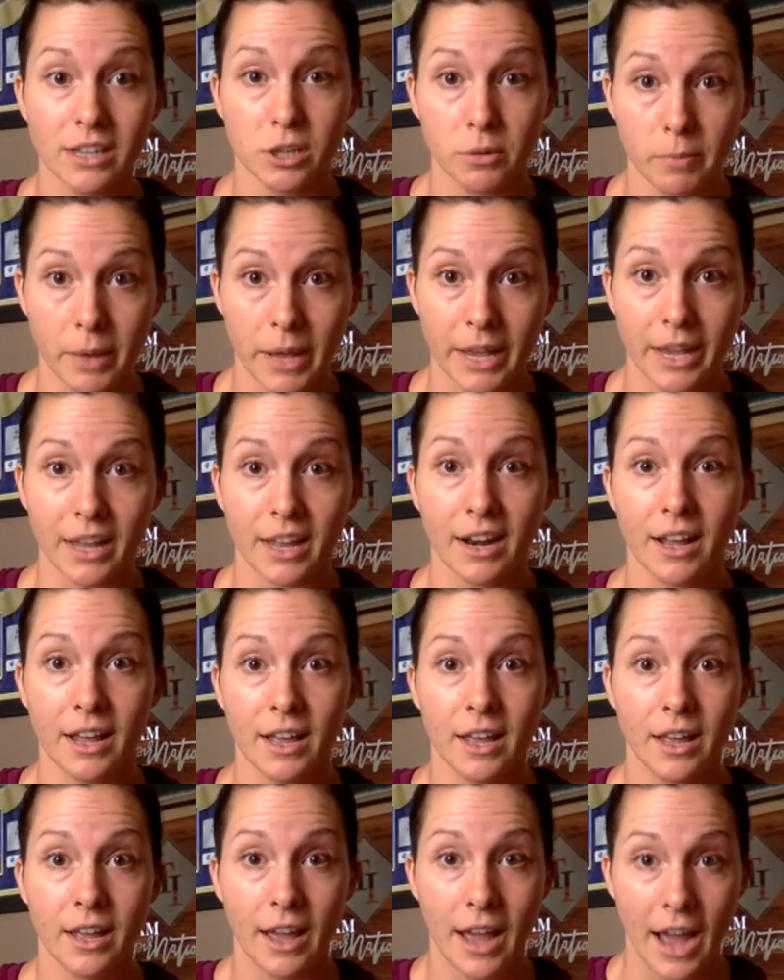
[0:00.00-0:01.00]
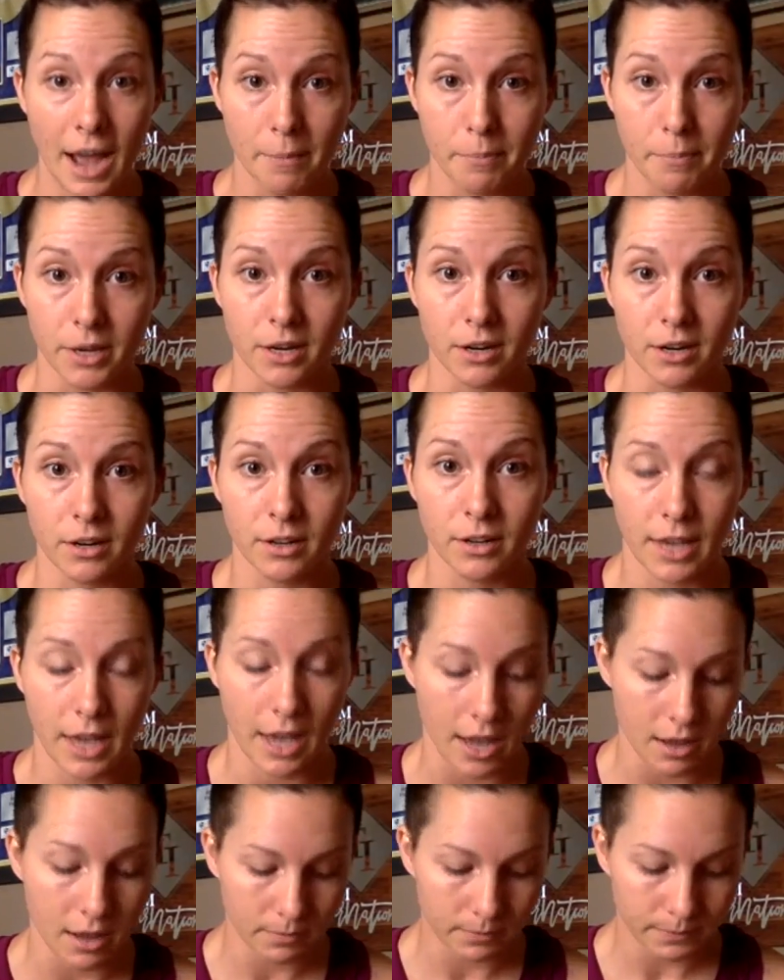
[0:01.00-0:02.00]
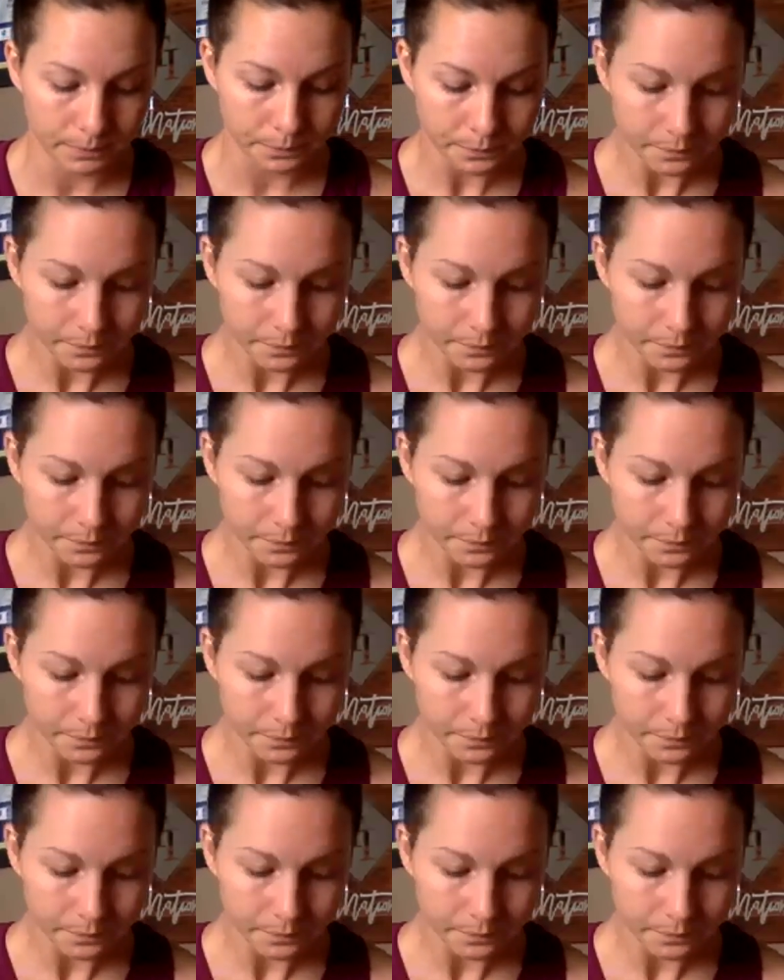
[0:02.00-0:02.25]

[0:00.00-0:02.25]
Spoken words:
to make it happen. Okay?